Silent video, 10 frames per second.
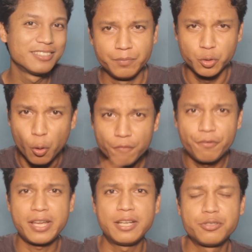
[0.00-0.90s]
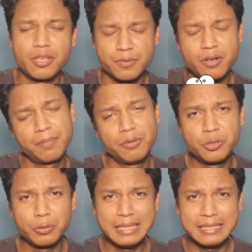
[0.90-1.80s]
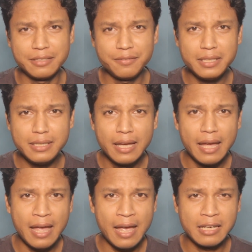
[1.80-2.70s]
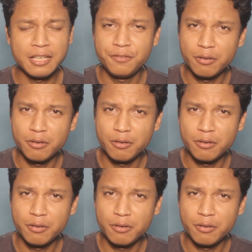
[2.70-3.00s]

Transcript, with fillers: Don't forget to subscribe to Chugli T V, and if you